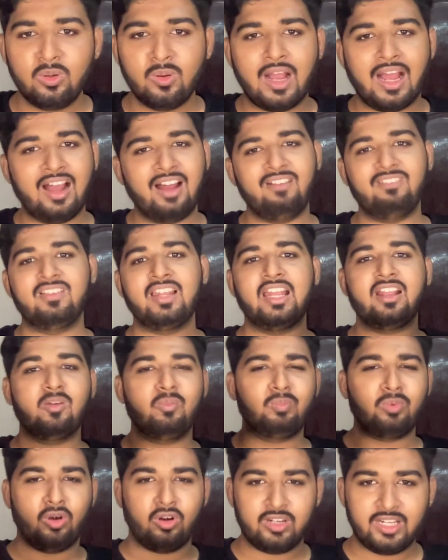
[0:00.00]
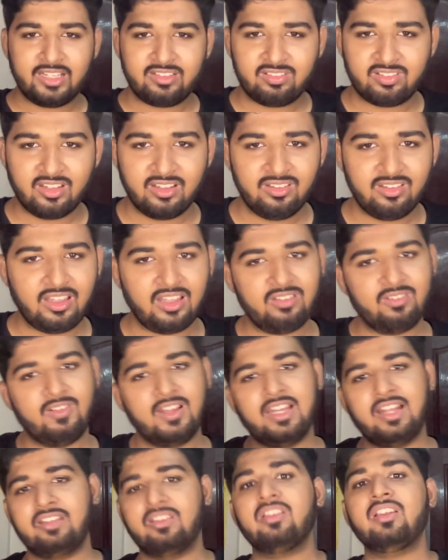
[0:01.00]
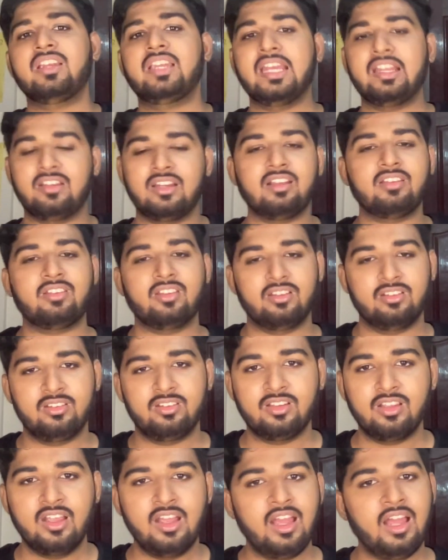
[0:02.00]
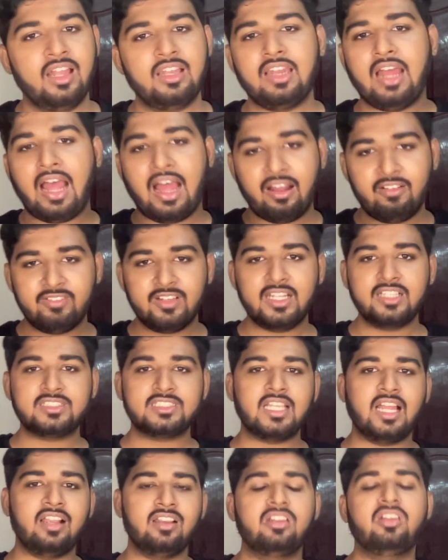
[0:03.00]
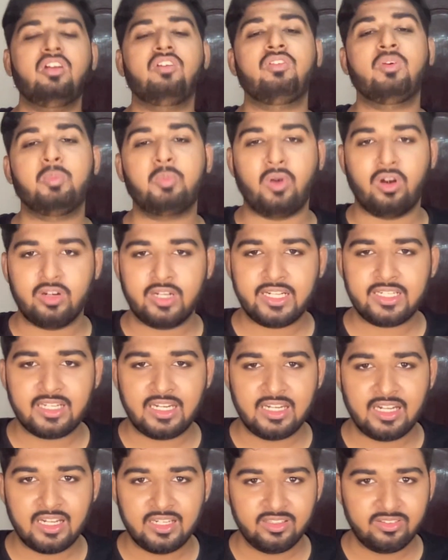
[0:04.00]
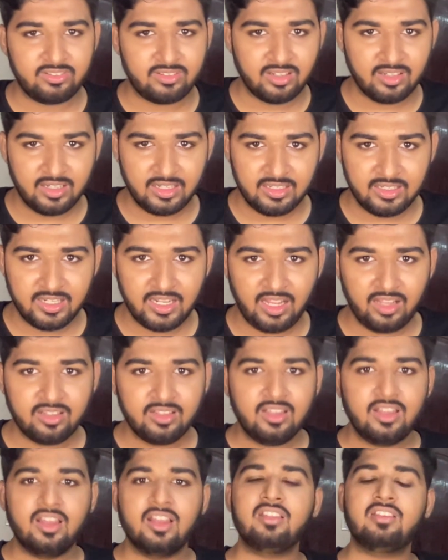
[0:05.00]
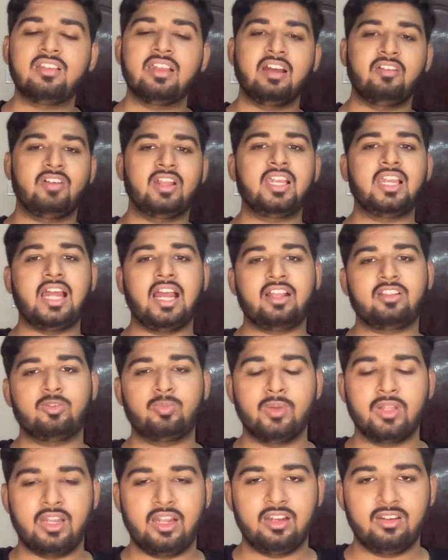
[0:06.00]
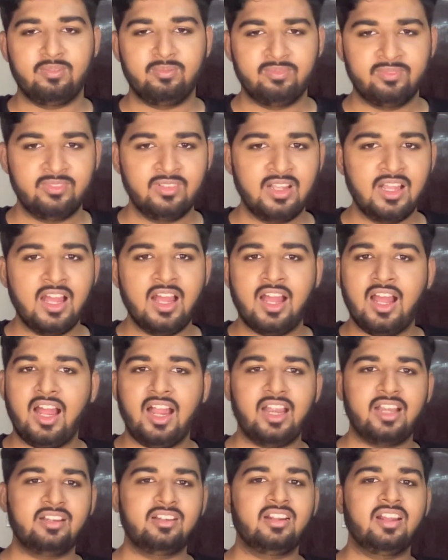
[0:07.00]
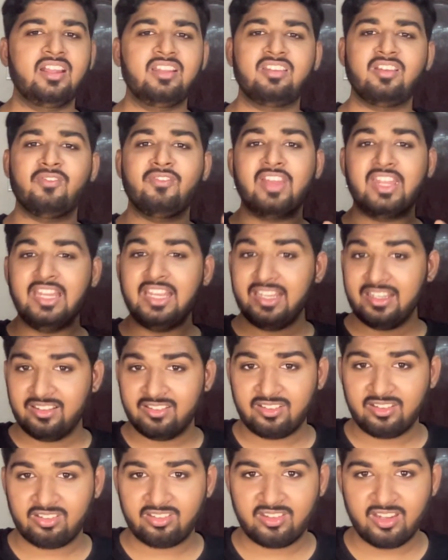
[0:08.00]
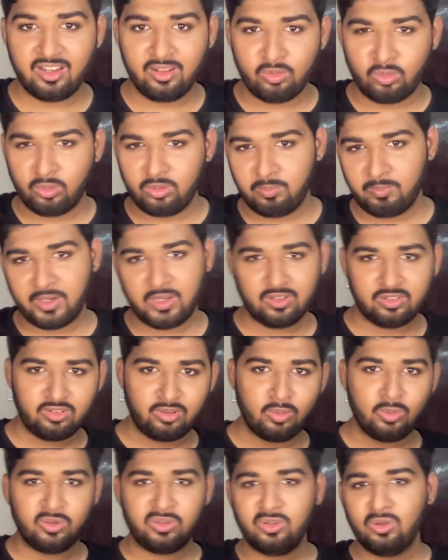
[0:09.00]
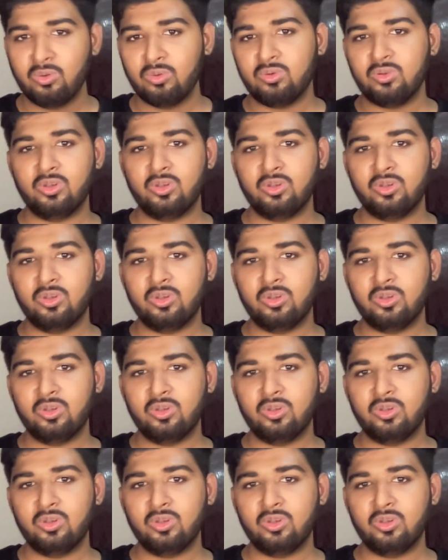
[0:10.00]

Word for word: to have like a product sense as well as a data sense and the average salary of a product analyst in india is 11 lakhs per annum and it's a very interesting role because you you